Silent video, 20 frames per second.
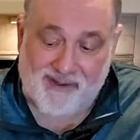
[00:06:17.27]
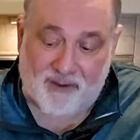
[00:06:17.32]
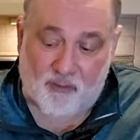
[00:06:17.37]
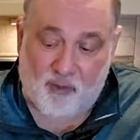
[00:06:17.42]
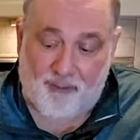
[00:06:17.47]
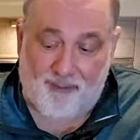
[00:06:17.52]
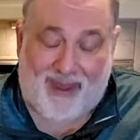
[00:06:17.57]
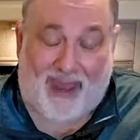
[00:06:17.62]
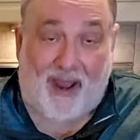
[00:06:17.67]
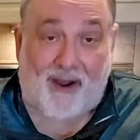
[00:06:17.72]

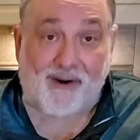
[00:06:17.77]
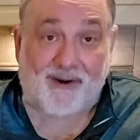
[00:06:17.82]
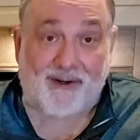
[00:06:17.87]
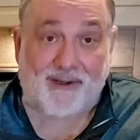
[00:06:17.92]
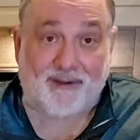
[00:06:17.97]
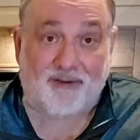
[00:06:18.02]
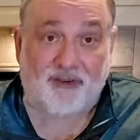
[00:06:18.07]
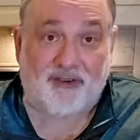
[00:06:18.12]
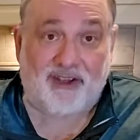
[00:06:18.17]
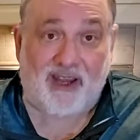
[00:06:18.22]
We'll make
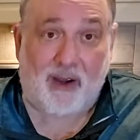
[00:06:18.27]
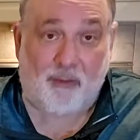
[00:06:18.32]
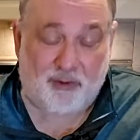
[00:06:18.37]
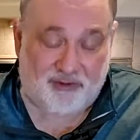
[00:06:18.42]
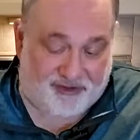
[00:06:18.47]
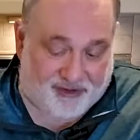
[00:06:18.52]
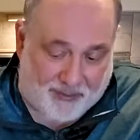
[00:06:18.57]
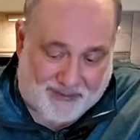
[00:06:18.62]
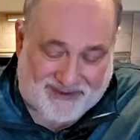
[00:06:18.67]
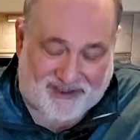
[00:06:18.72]
our
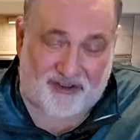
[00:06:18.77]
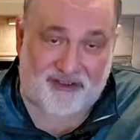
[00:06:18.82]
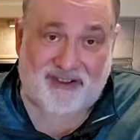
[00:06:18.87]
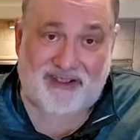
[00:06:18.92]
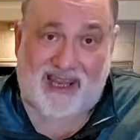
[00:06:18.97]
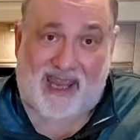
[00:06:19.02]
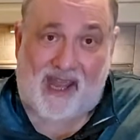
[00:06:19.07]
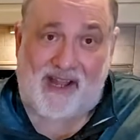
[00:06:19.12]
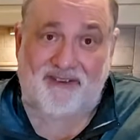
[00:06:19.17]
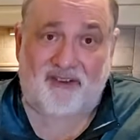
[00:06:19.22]
sandwich so it
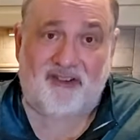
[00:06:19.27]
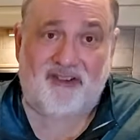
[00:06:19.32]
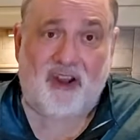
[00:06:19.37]
doesn't get